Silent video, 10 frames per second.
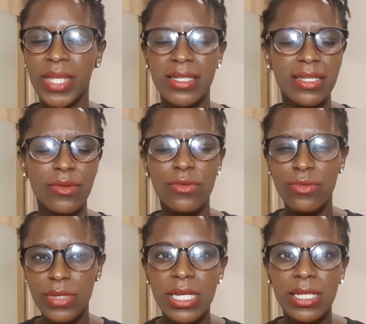Just
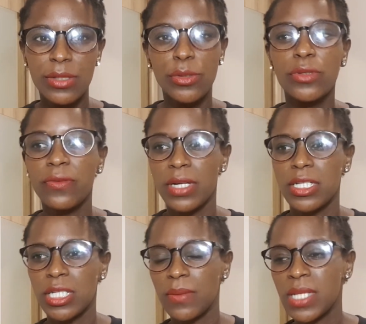really good
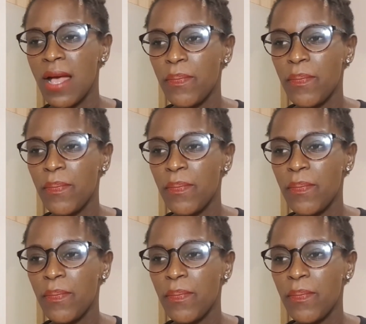friendships.